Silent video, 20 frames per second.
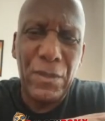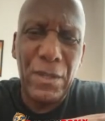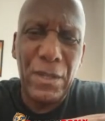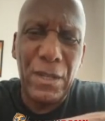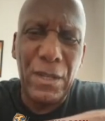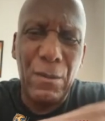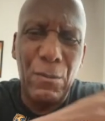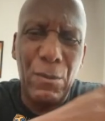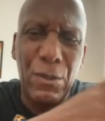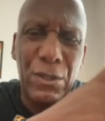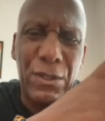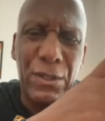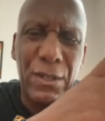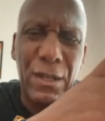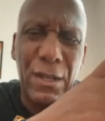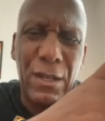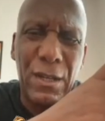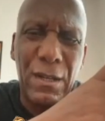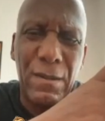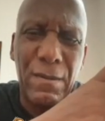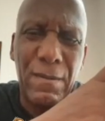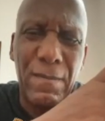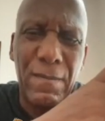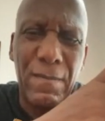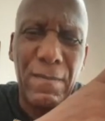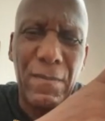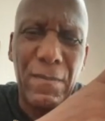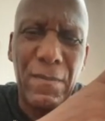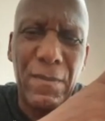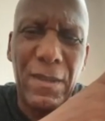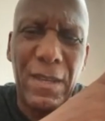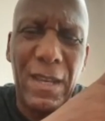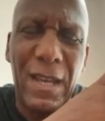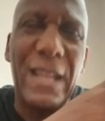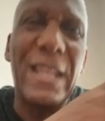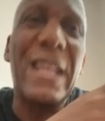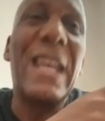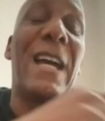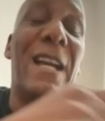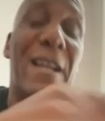He was, yeah.
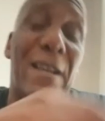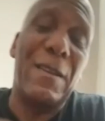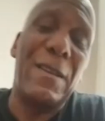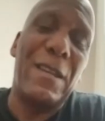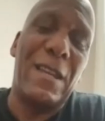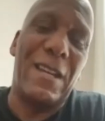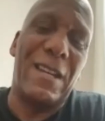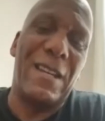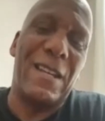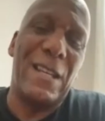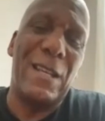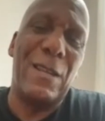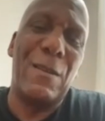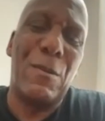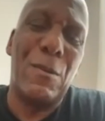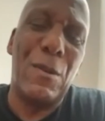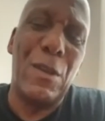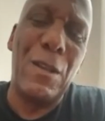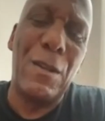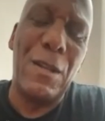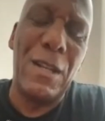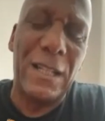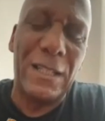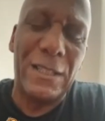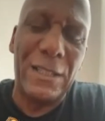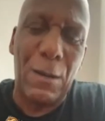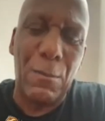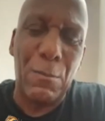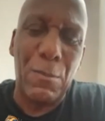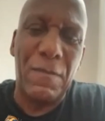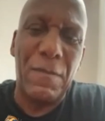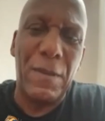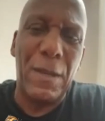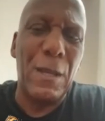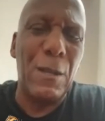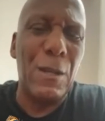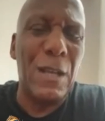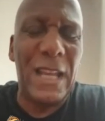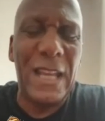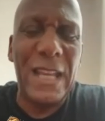He linked up with
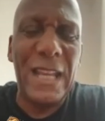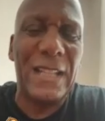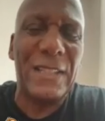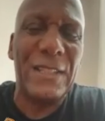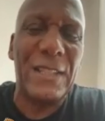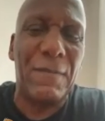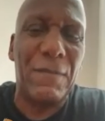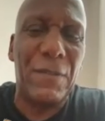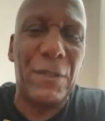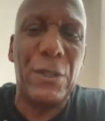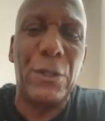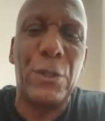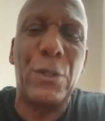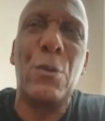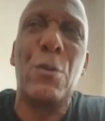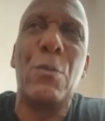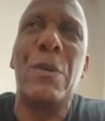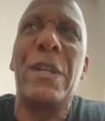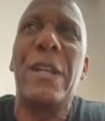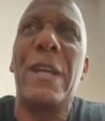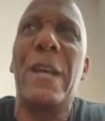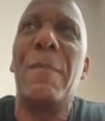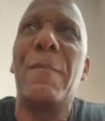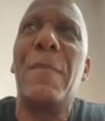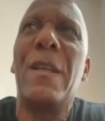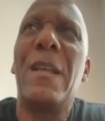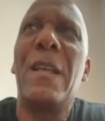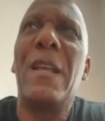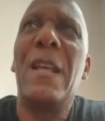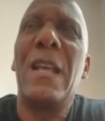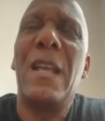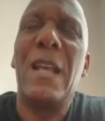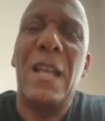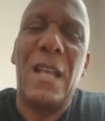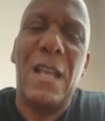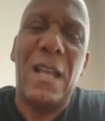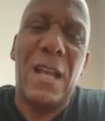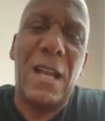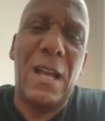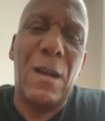it. He had something to do with them.
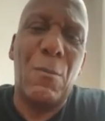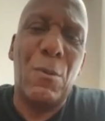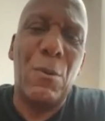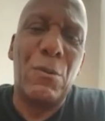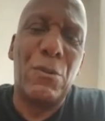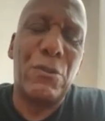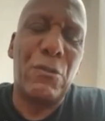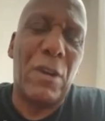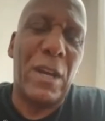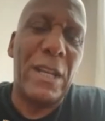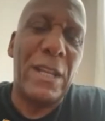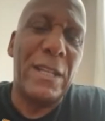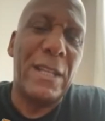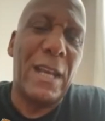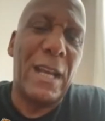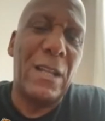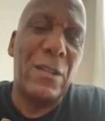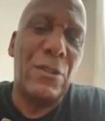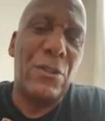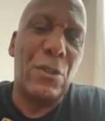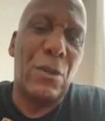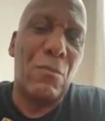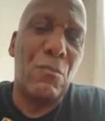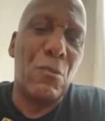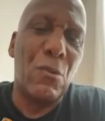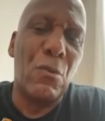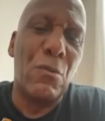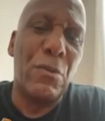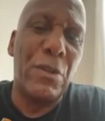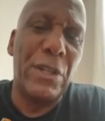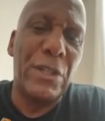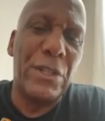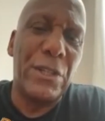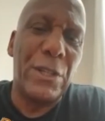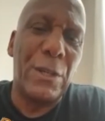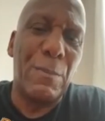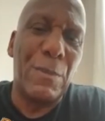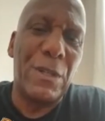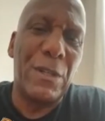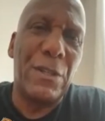And we was training down John Rooney's
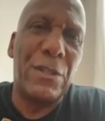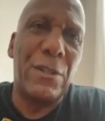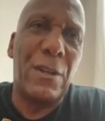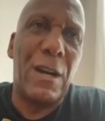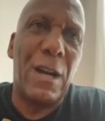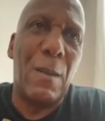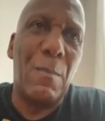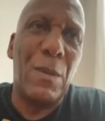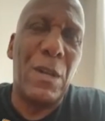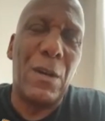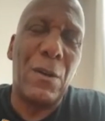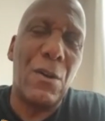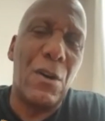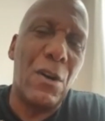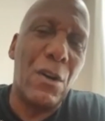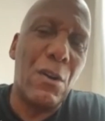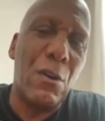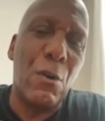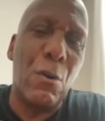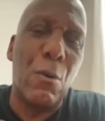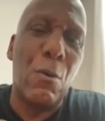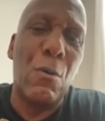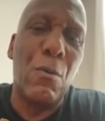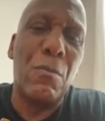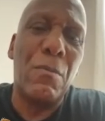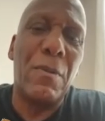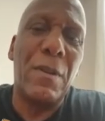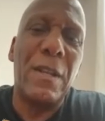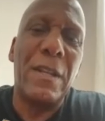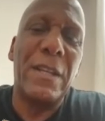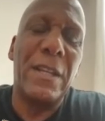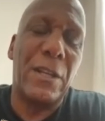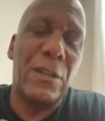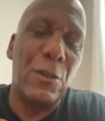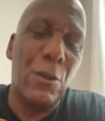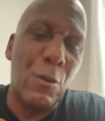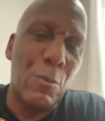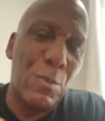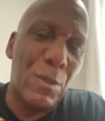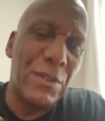gym at the time. And I got a call, the
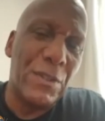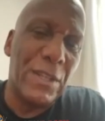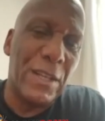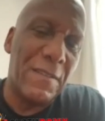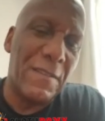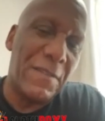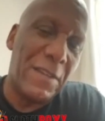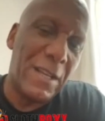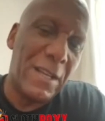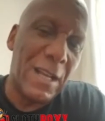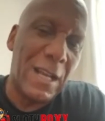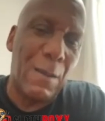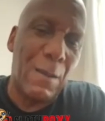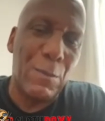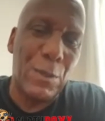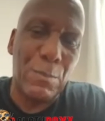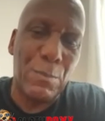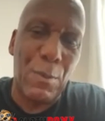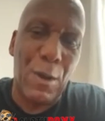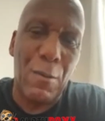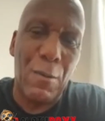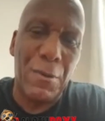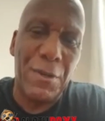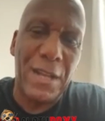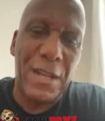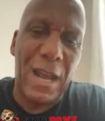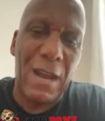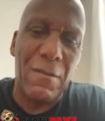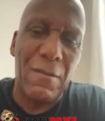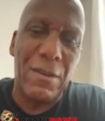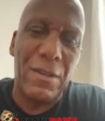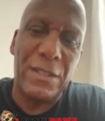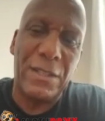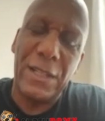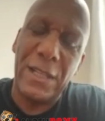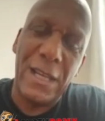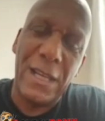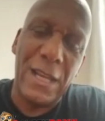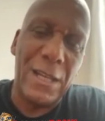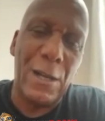Cuban's here, if he can come and spar with Darren. I
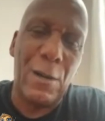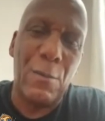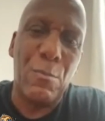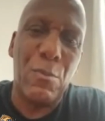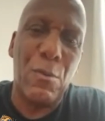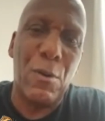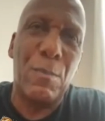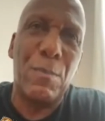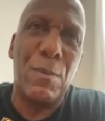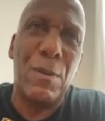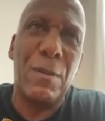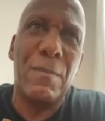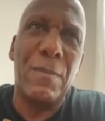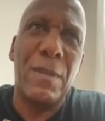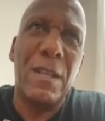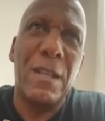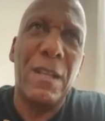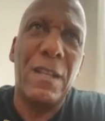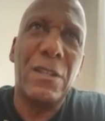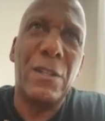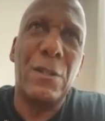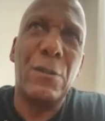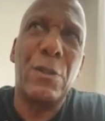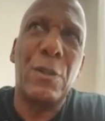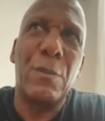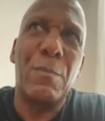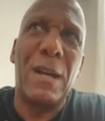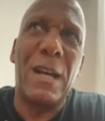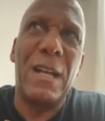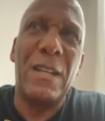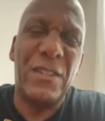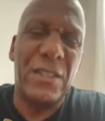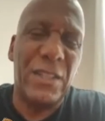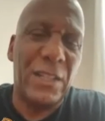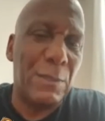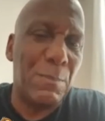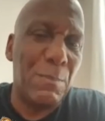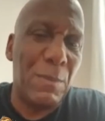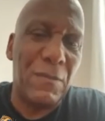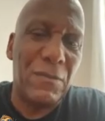said, yeah, no problem. So this was about
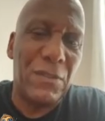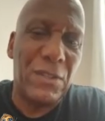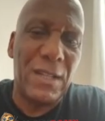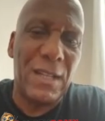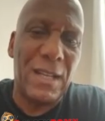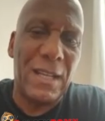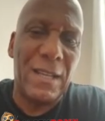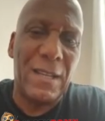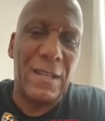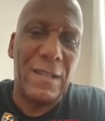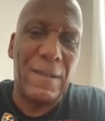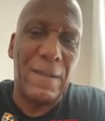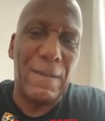6 months later.